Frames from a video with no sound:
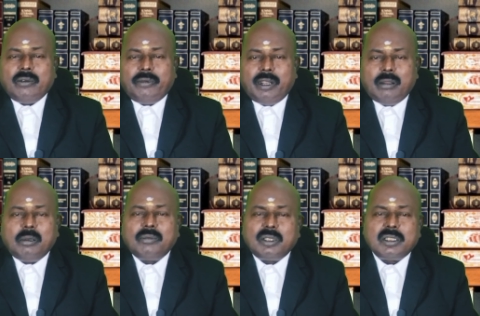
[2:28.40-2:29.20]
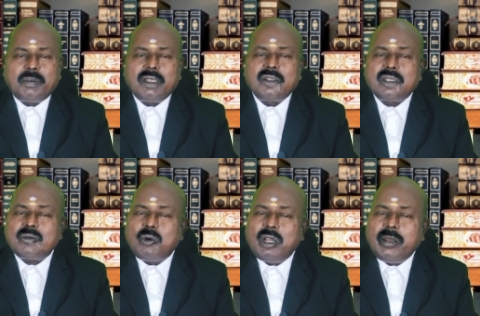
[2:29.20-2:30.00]
freedom of the speech is
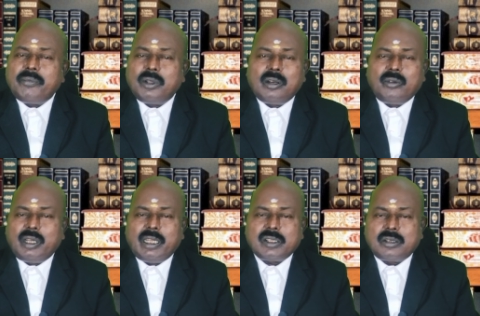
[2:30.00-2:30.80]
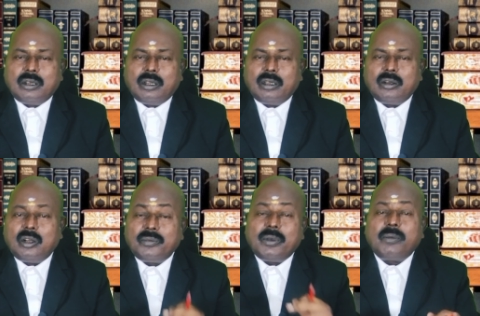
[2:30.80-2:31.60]
only for our national
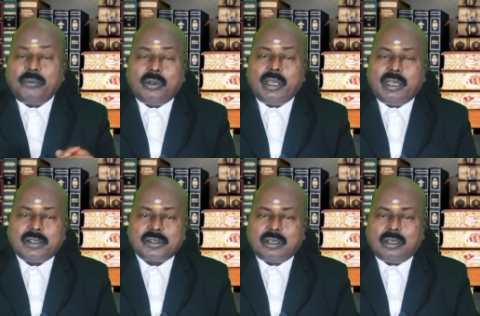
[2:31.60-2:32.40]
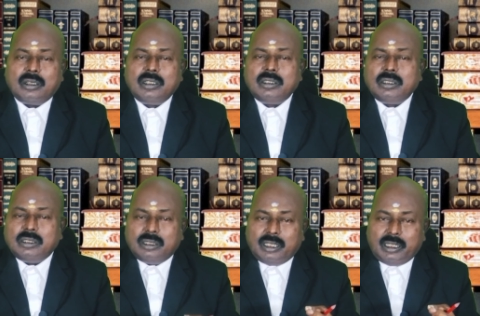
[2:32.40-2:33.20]
not for foreign national
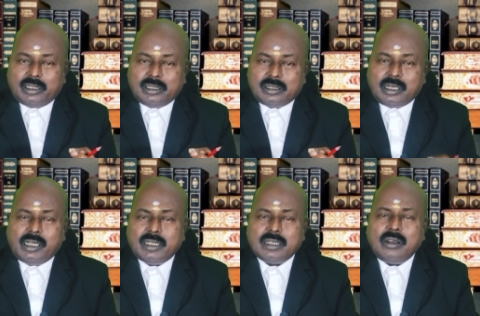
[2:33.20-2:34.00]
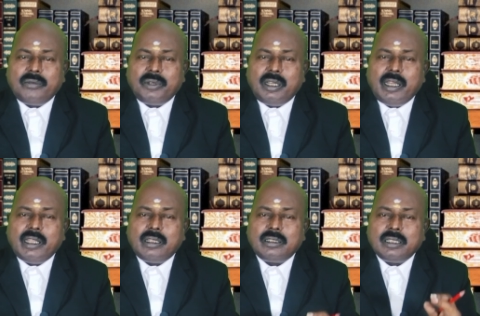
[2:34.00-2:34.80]
the citizen of
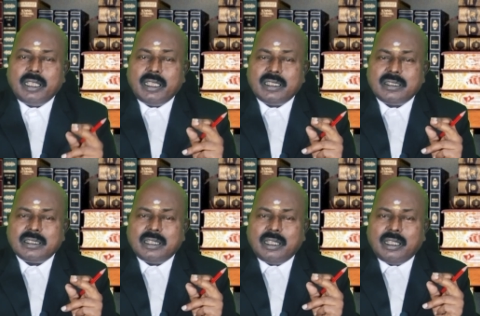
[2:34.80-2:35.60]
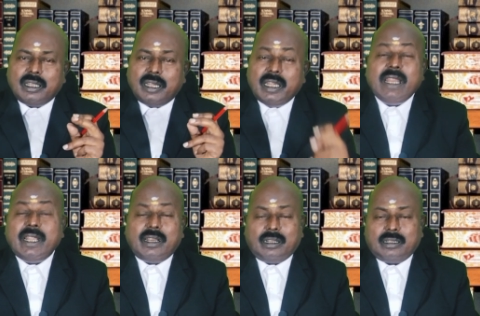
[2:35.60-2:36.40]
india is
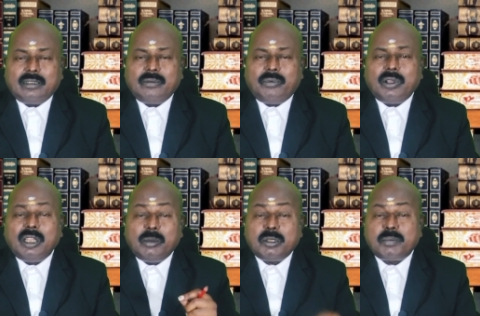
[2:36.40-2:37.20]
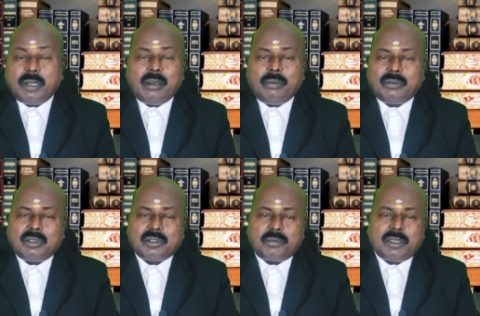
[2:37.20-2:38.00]
needed for the freedom of
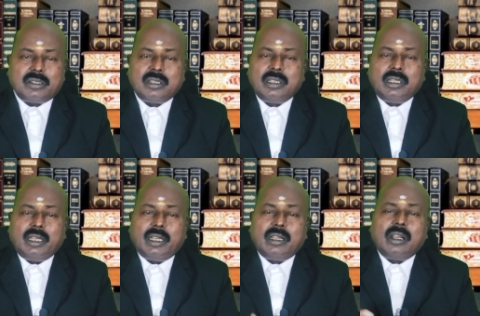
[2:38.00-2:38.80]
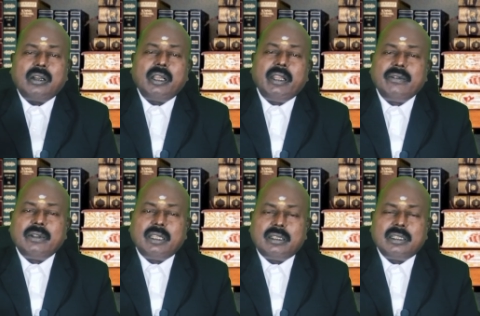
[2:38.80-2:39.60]
the speech it not
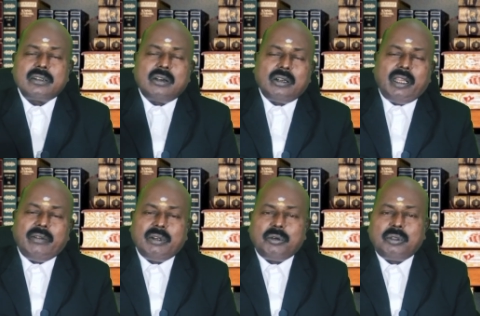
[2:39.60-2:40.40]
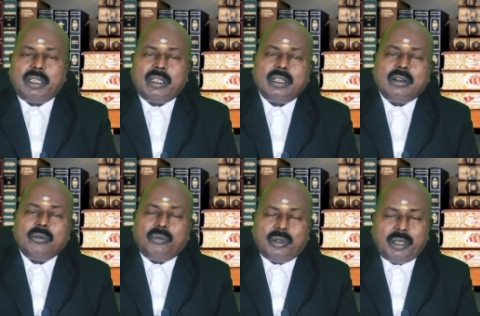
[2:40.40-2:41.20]
given it is not given to the
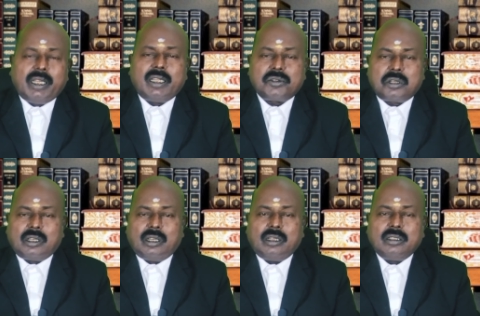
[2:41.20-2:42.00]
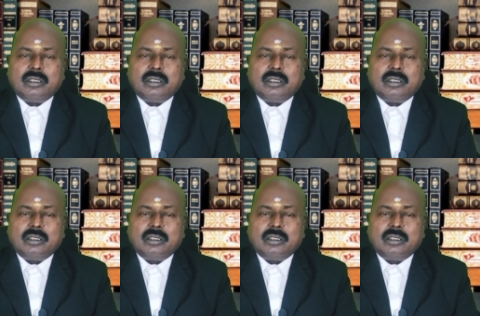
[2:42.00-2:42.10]
foreign national